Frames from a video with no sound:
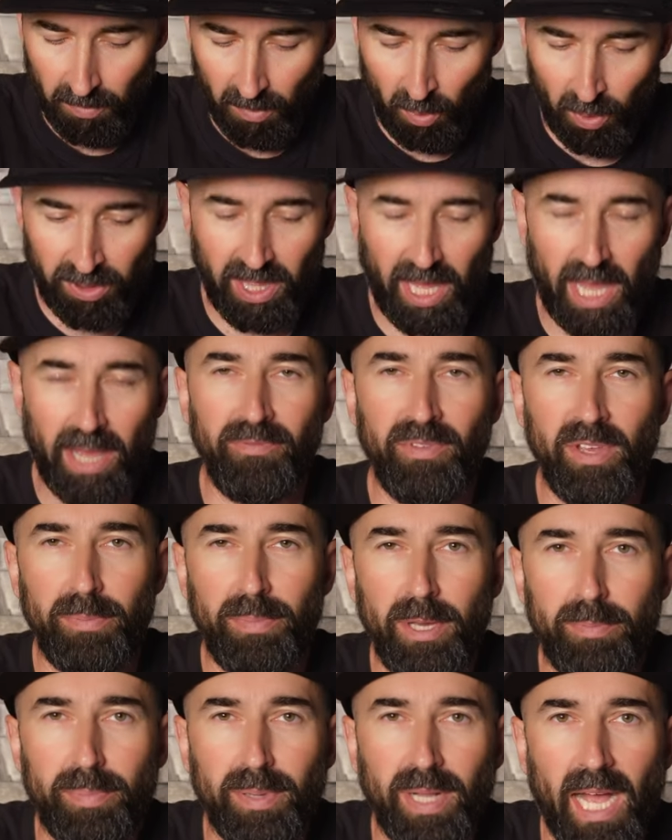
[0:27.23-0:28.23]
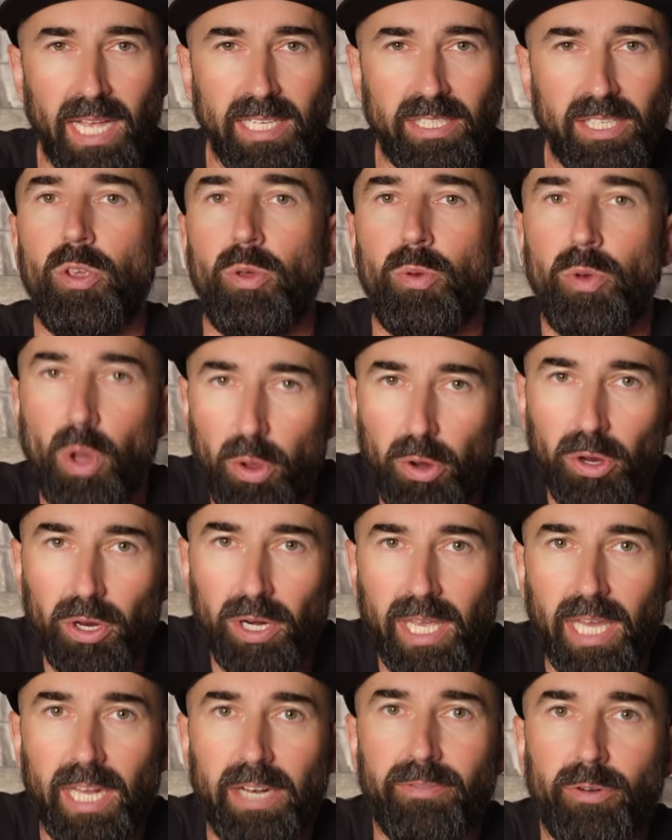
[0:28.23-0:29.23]
with MVP plastic, you know you're
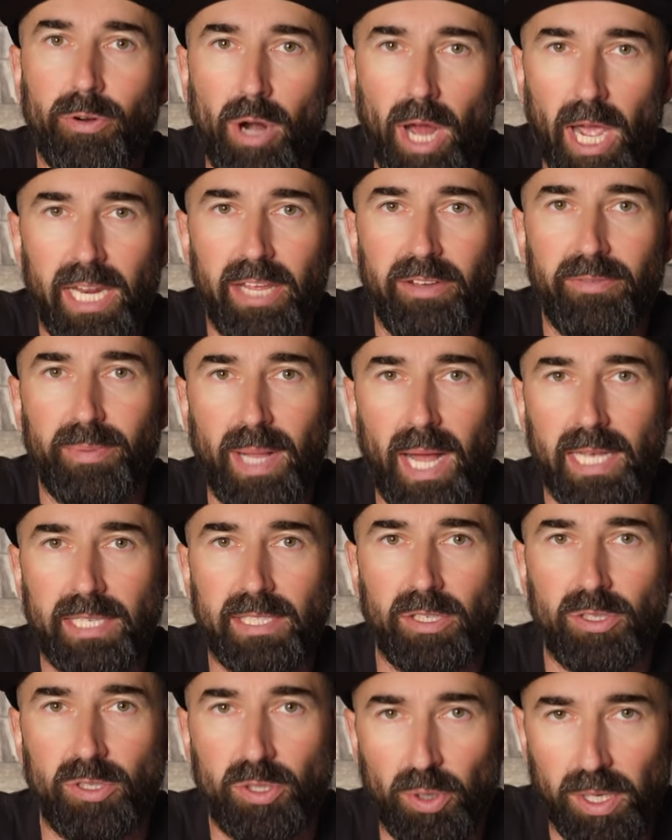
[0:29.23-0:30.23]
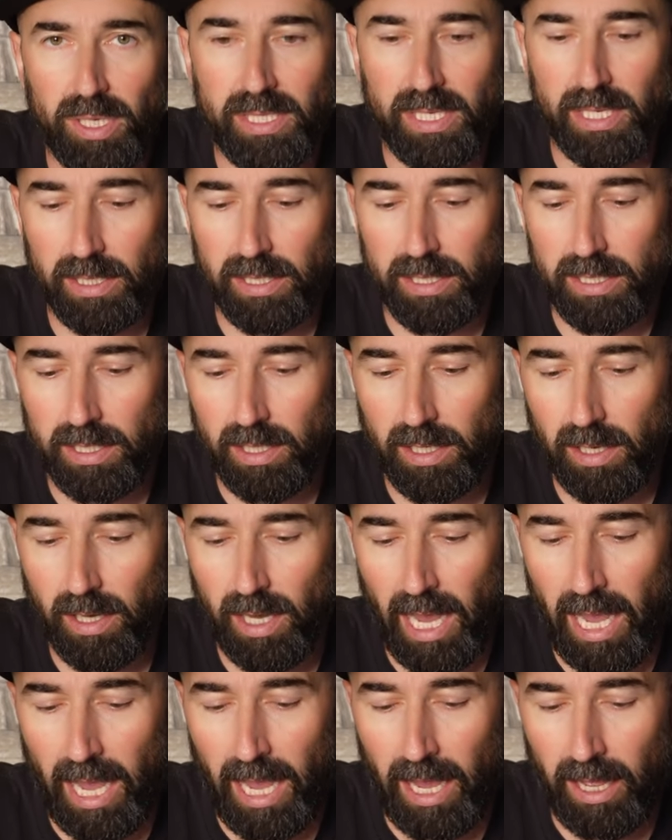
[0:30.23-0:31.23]
gonna get a variety of plastic choices,
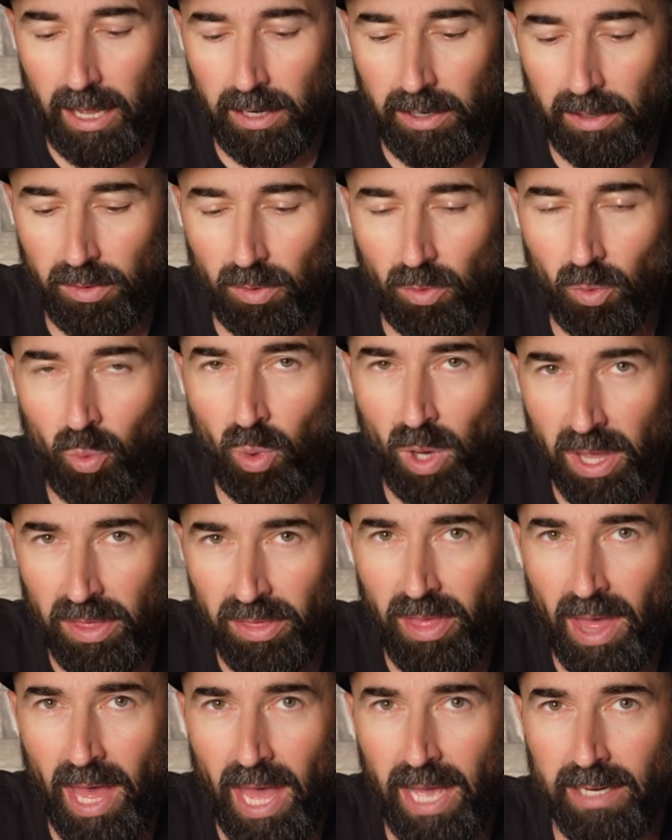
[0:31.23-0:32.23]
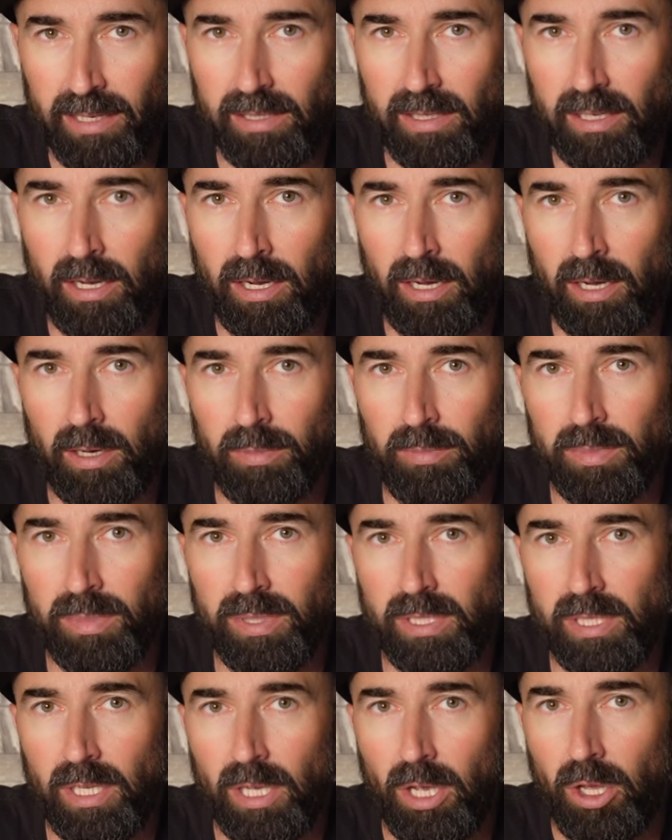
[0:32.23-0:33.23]
and with that
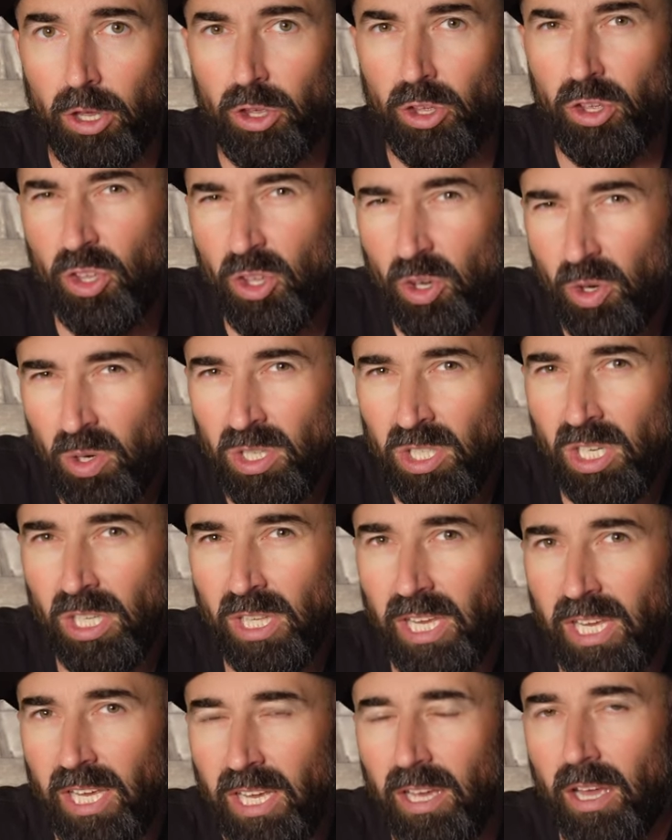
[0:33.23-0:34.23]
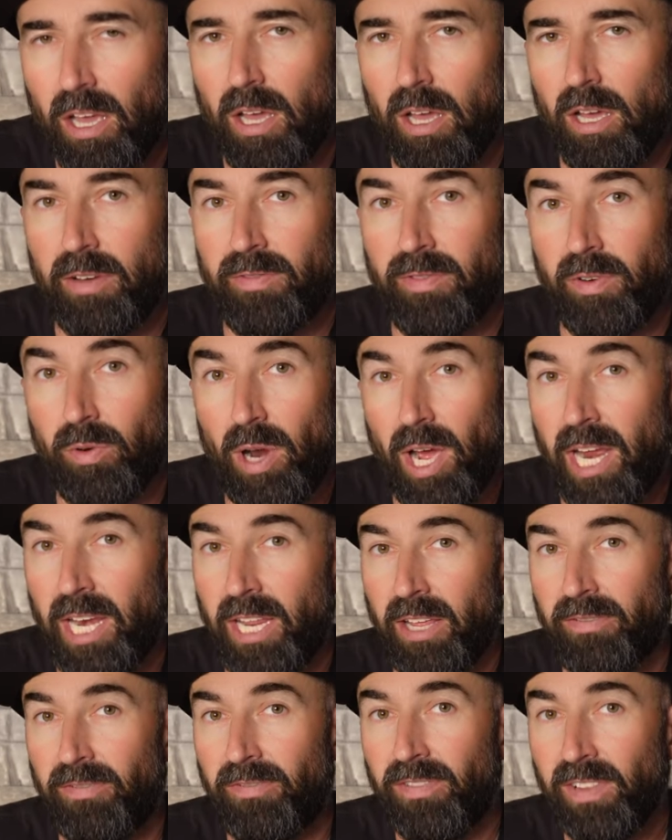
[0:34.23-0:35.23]
comes usually a
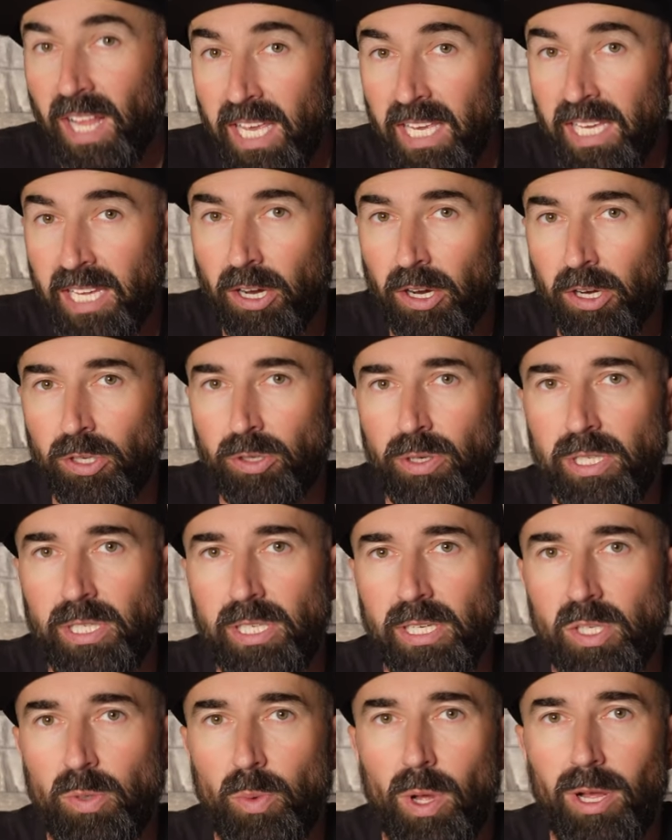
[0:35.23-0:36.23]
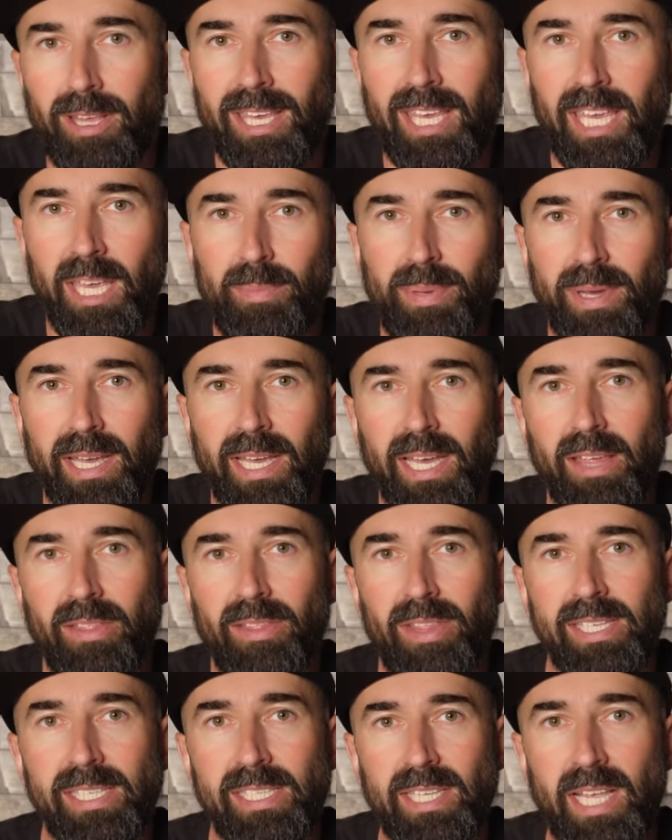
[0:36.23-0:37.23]
variety of flight characteristics while keeping
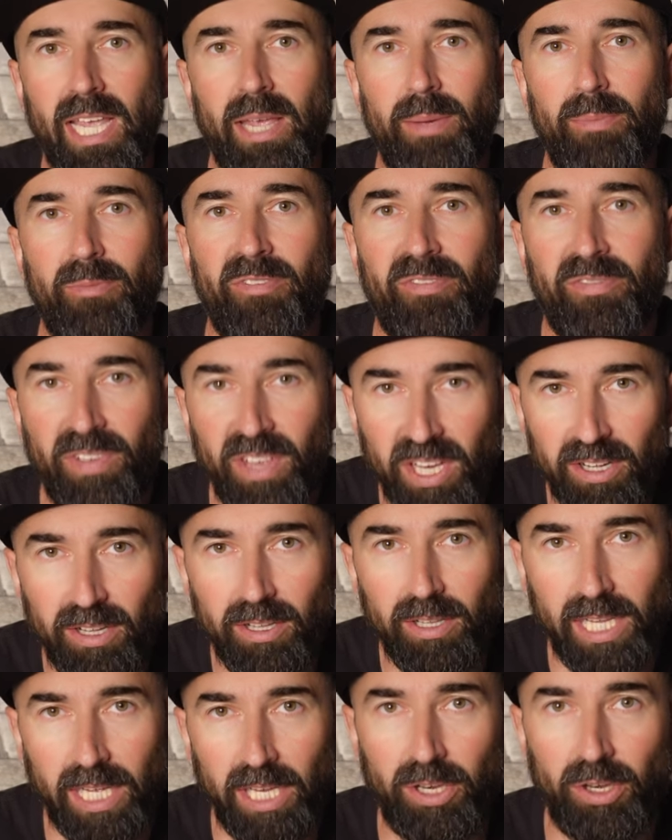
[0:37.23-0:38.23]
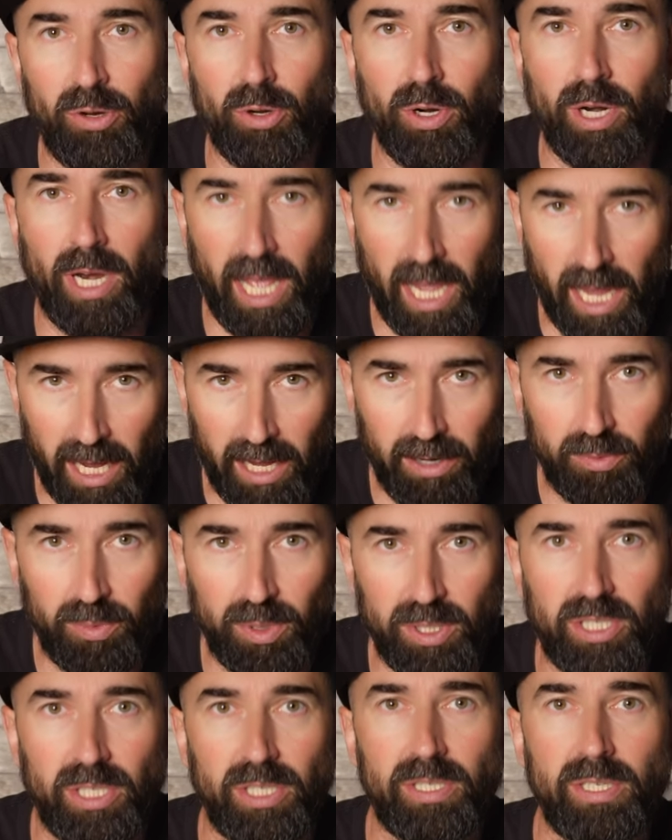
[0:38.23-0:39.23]
the same feel in your hand,
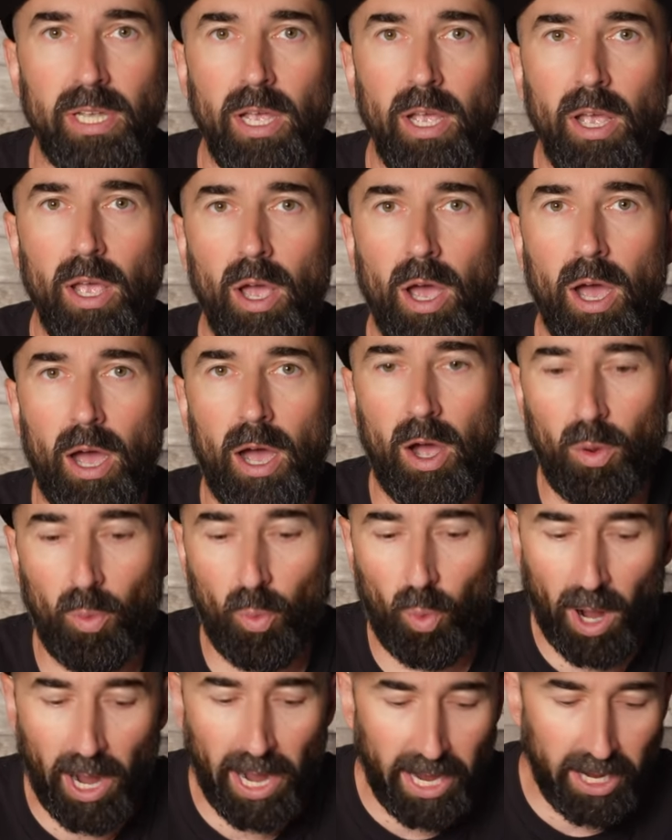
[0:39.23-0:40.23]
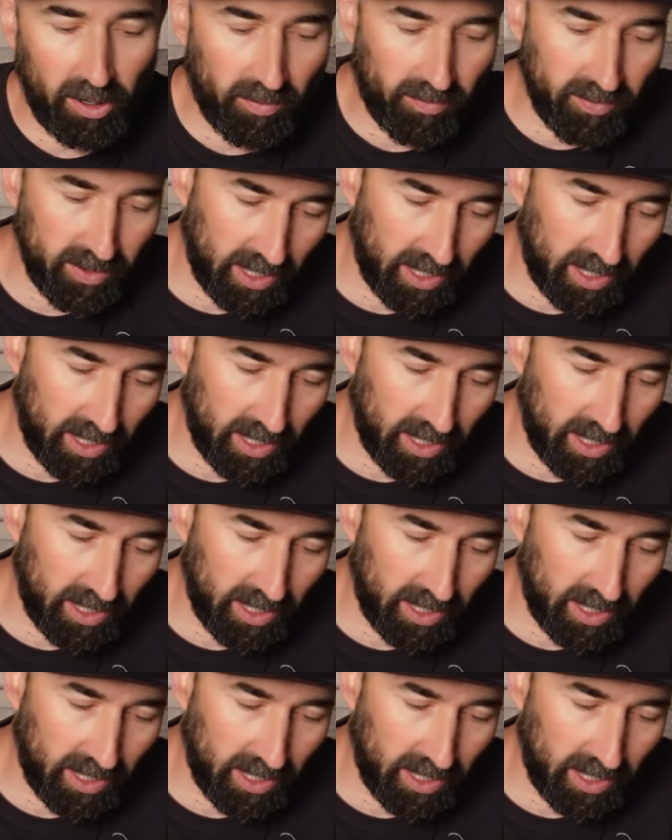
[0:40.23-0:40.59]
which is why over